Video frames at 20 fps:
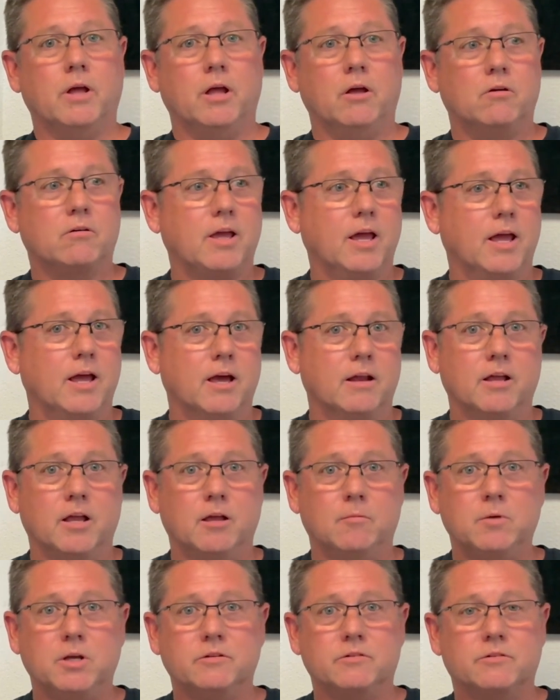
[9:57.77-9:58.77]
Hellcat
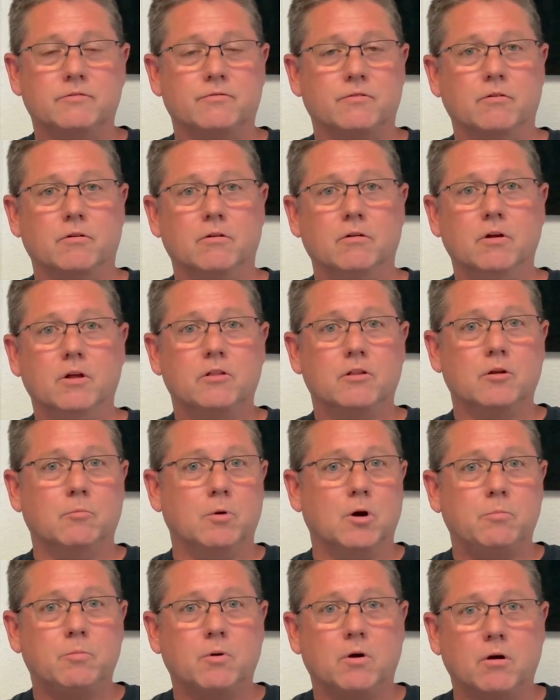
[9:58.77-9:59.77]
Hemis for the
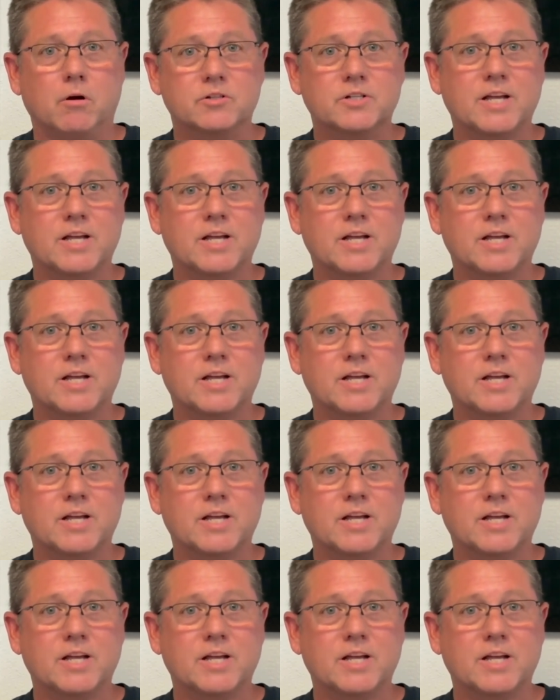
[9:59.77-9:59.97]
Mopars,